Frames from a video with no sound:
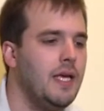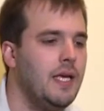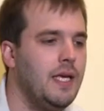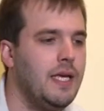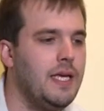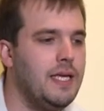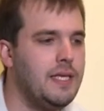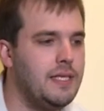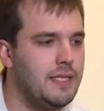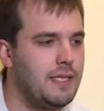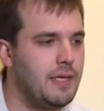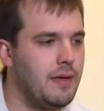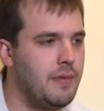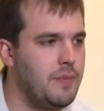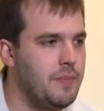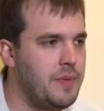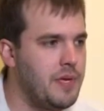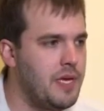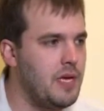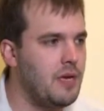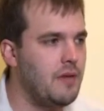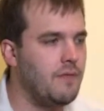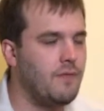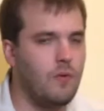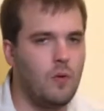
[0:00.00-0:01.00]
ends up
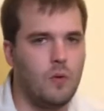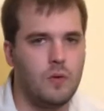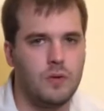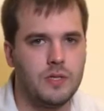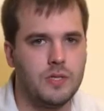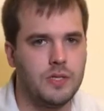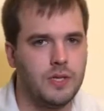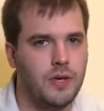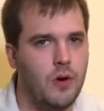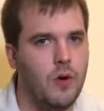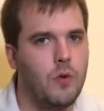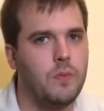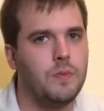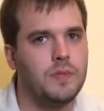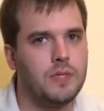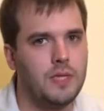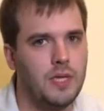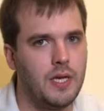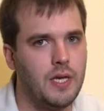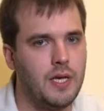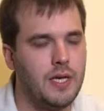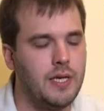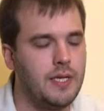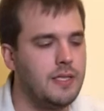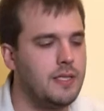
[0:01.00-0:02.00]
being for
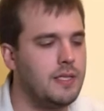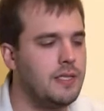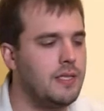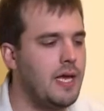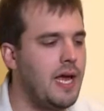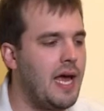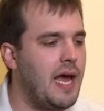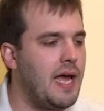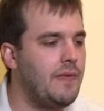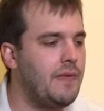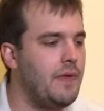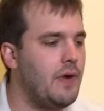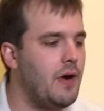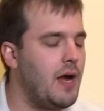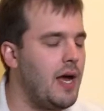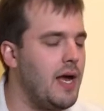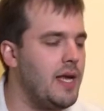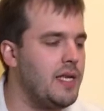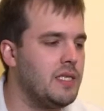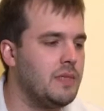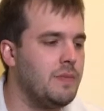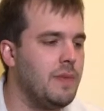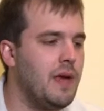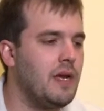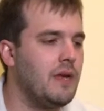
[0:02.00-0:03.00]
scopes, is at their
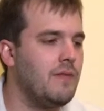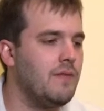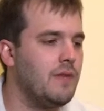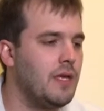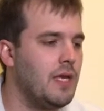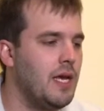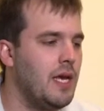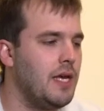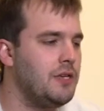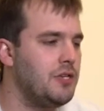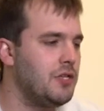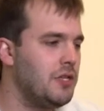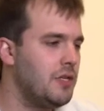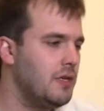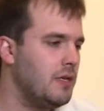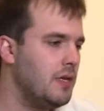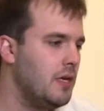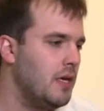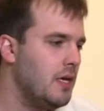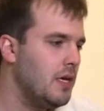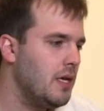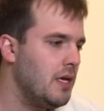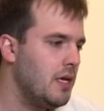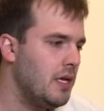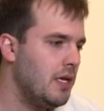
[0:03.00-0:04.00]
highest magnification
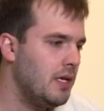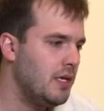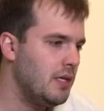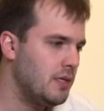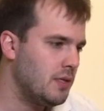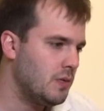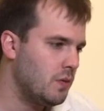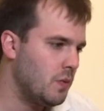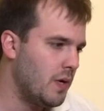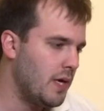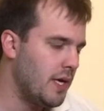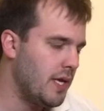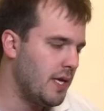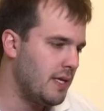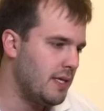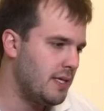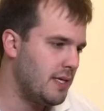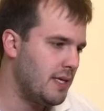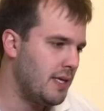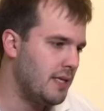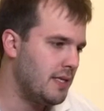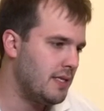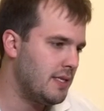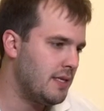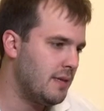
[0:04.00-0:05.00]
is when it
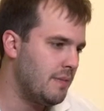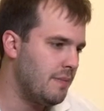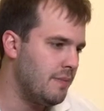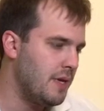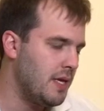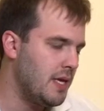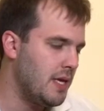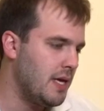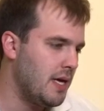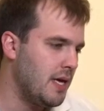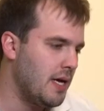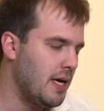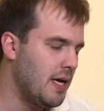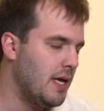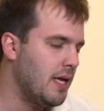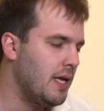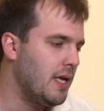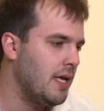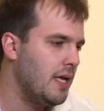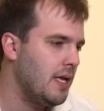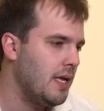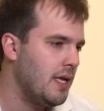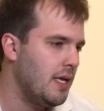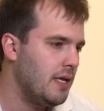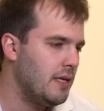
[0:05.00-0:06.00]
tends to be
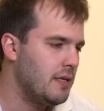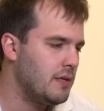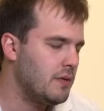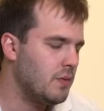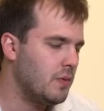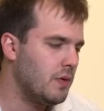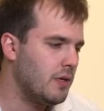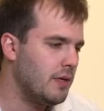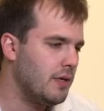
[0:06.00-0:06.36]
is